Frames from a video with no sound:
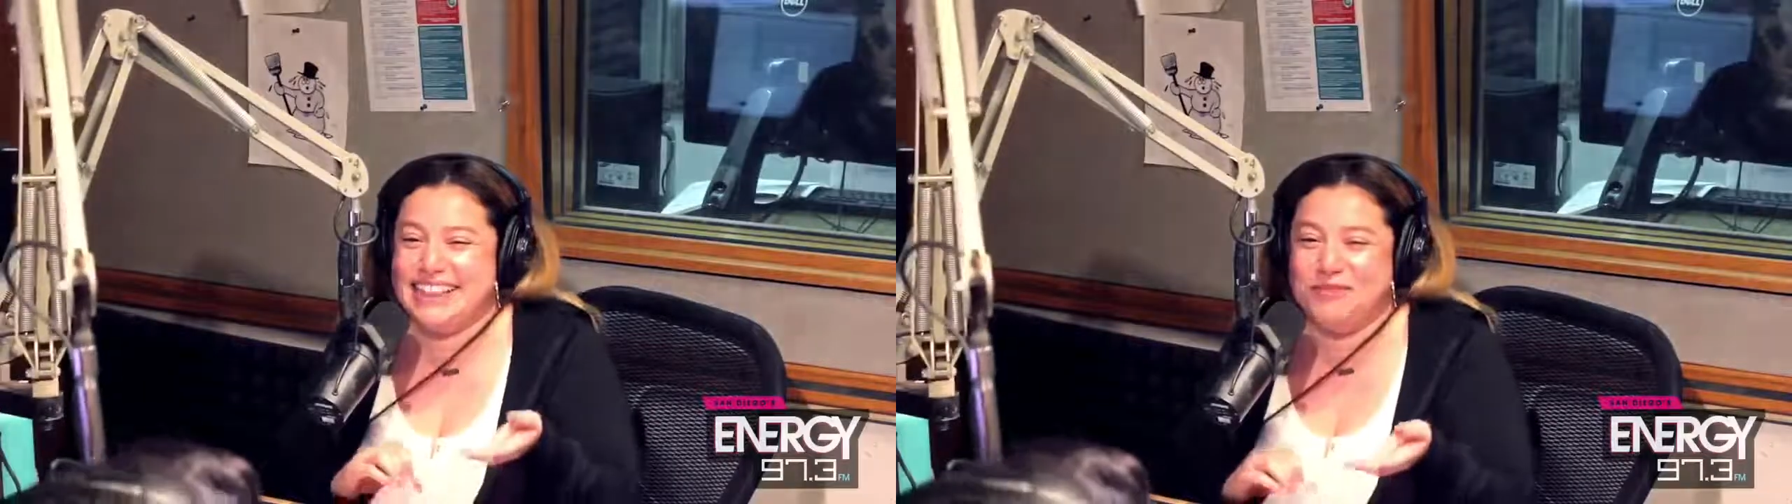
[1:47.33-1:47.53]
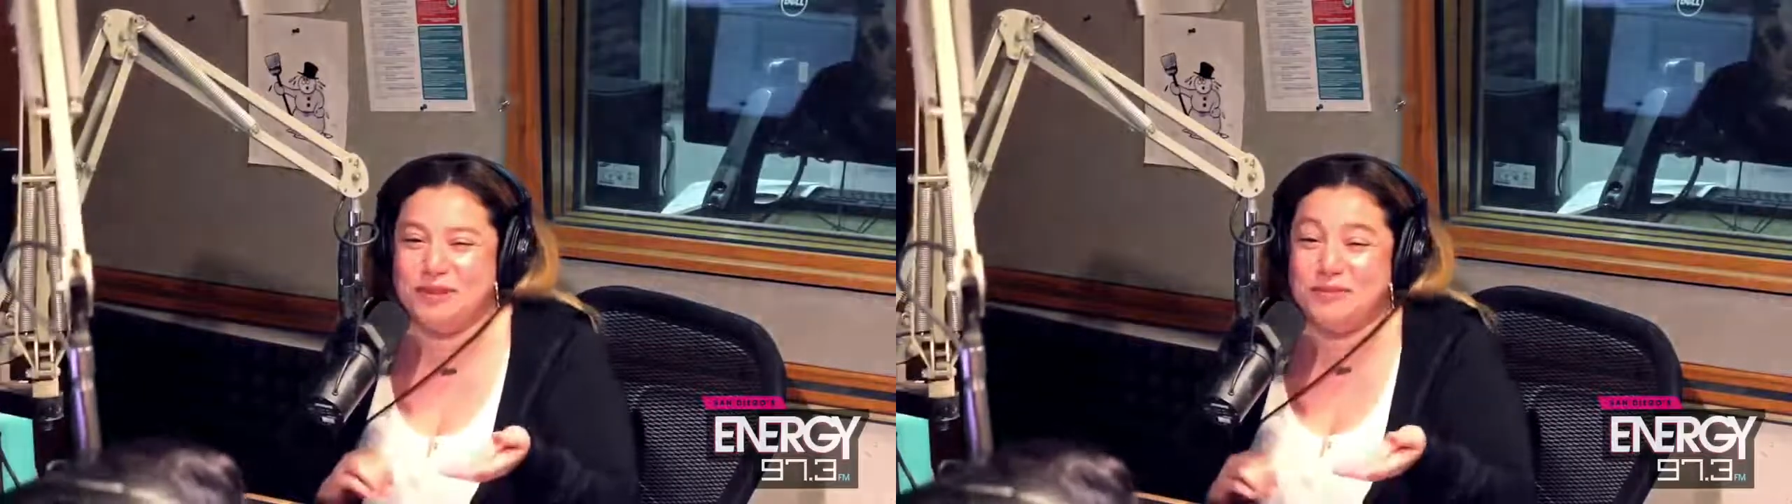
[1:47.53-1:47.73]

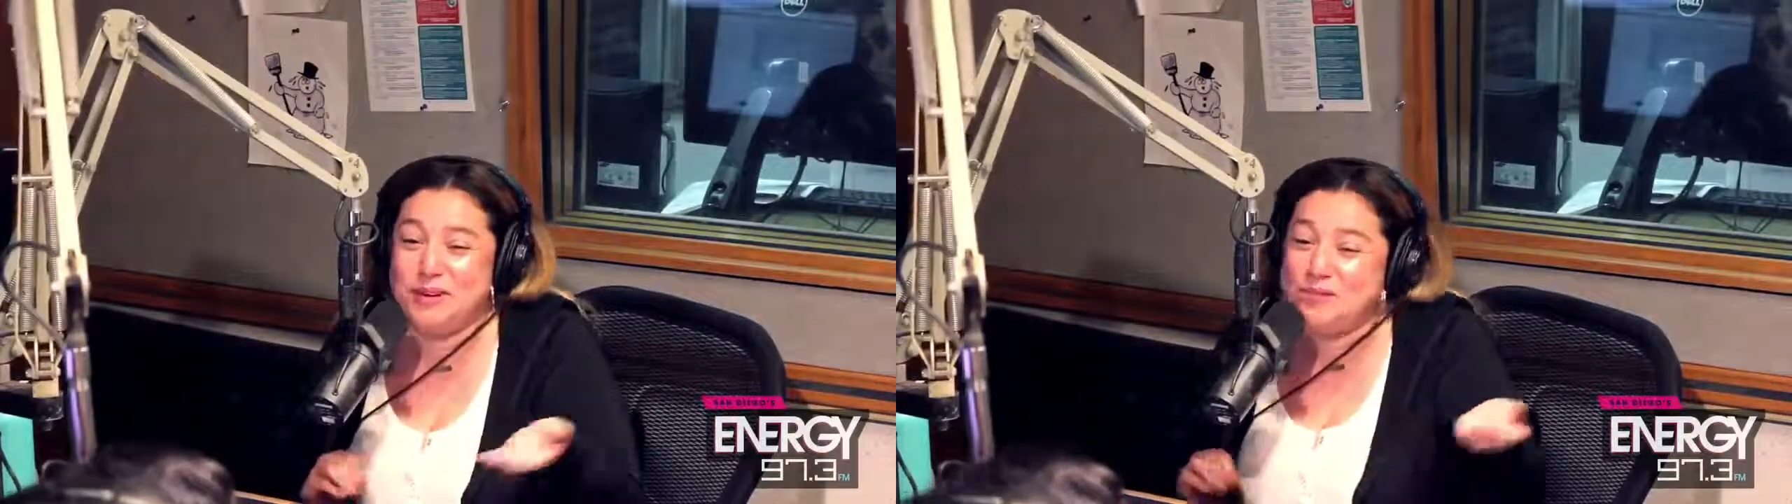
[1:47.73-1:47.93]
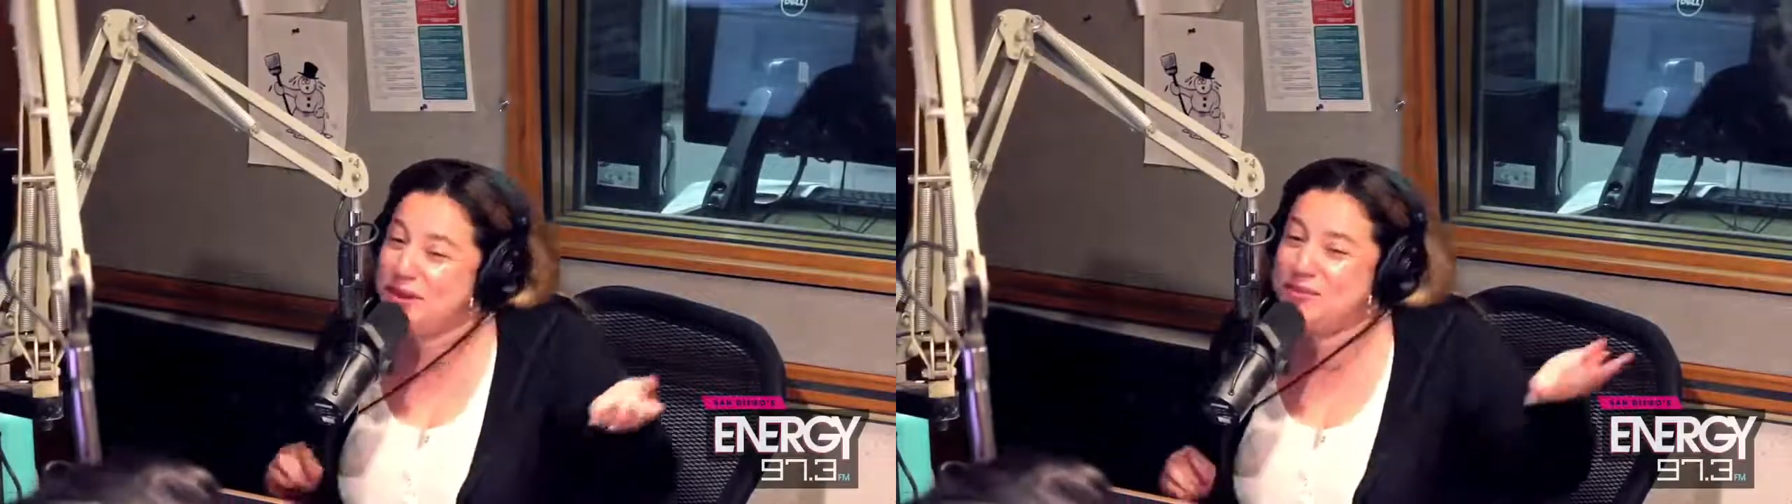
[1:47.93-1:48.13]
and then we
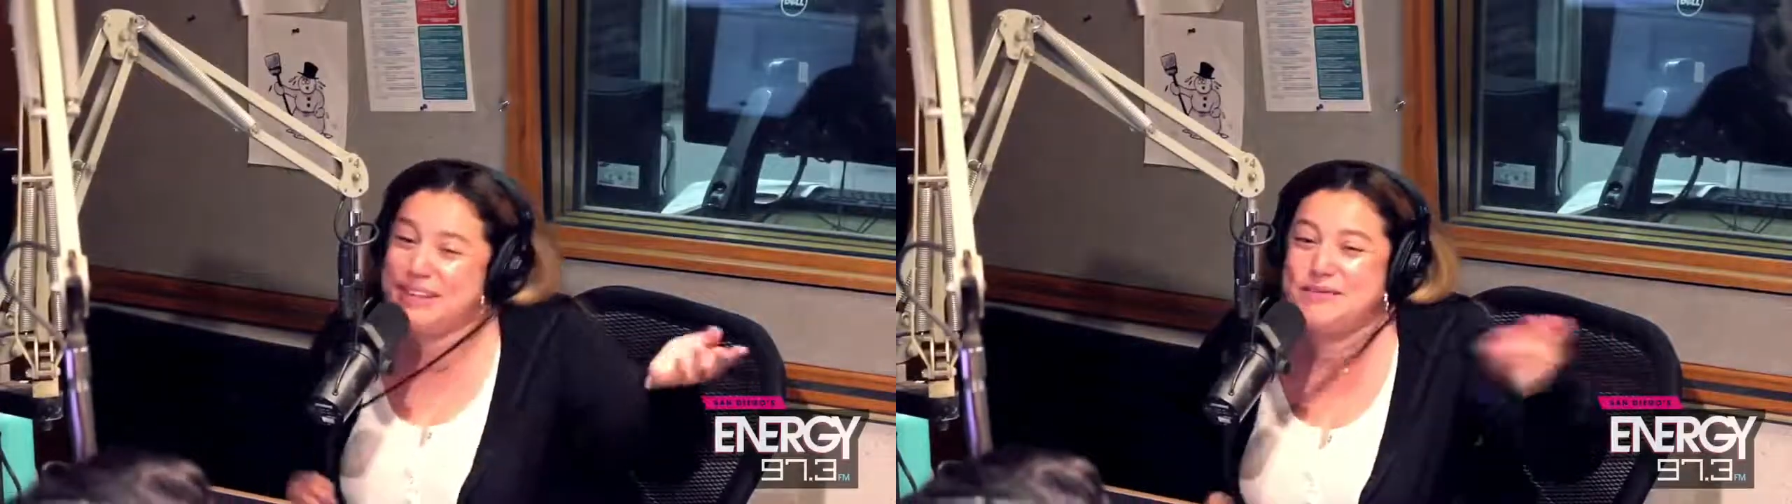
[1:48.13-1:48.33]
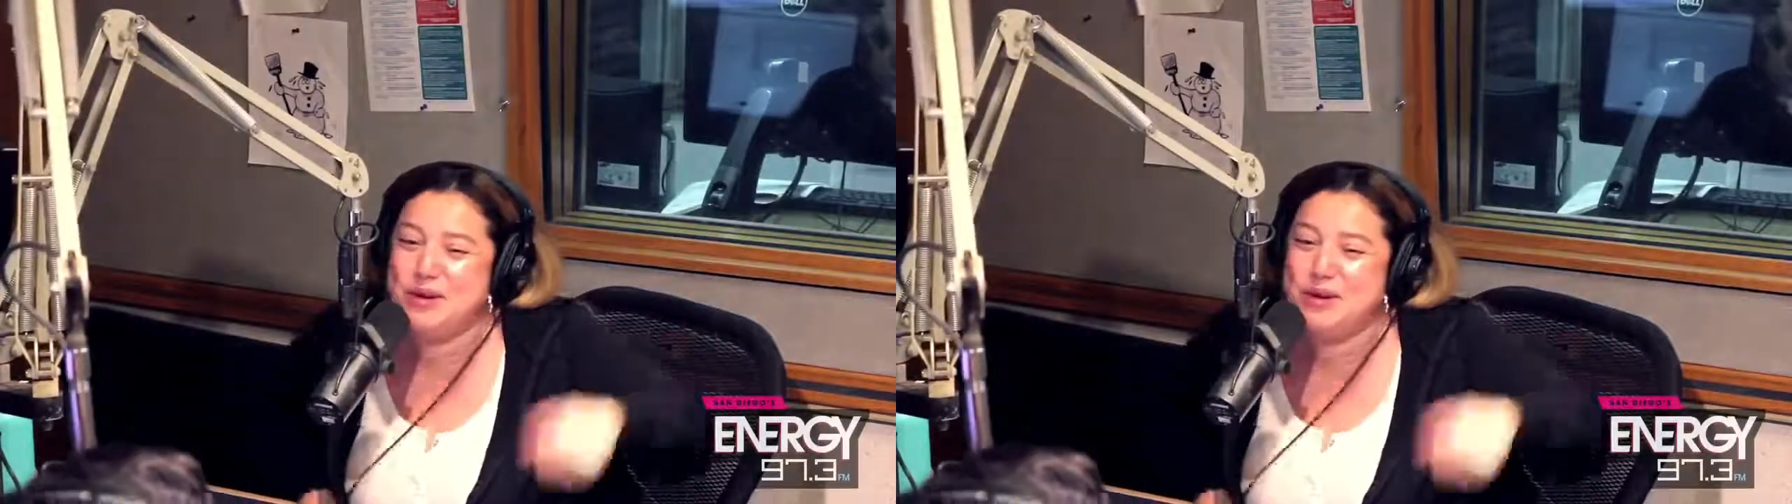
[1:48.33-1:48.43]
re- we really